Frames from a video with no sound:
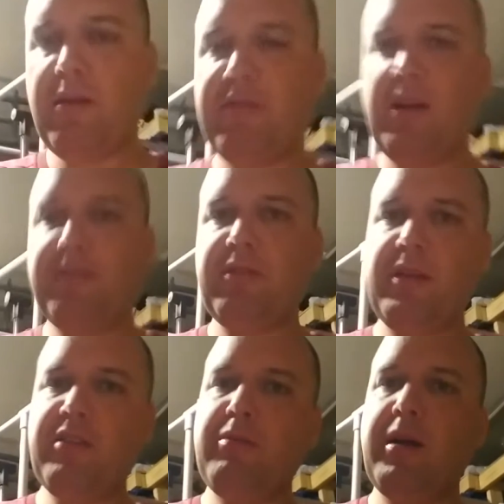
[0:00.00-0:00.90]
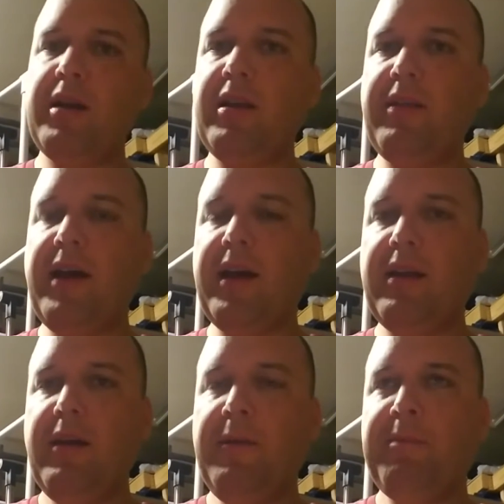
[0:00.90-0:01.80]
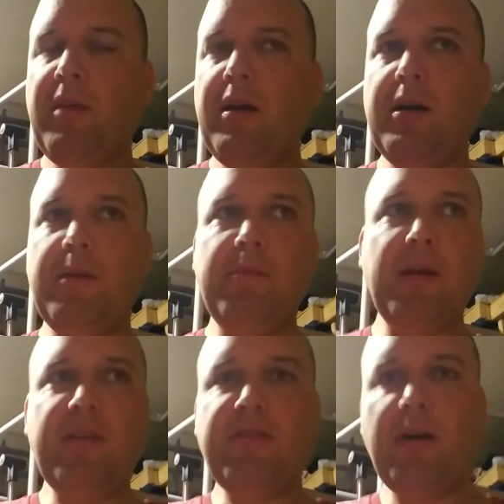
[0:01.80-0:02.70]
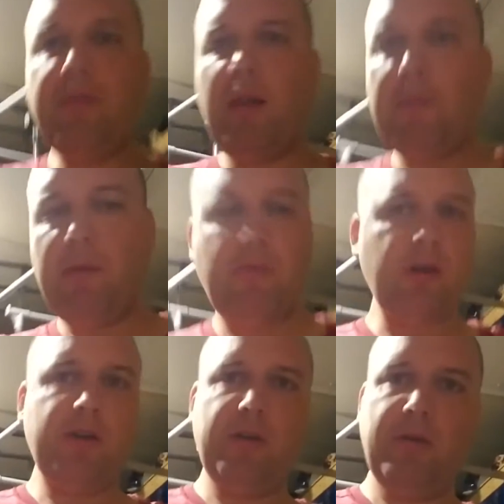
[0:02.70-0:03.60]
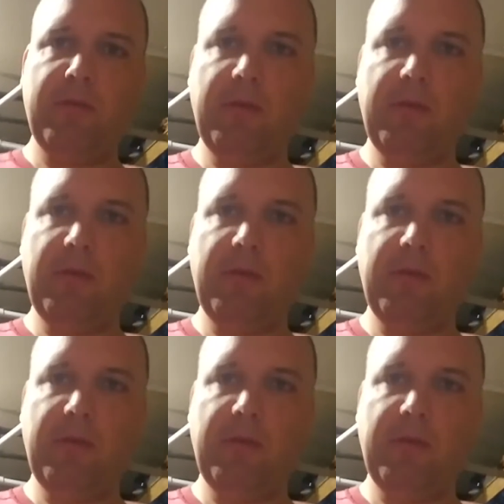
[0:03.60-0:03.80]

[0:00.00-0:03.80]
of stuff, so that's why I did that. But I still have a little bit more to do,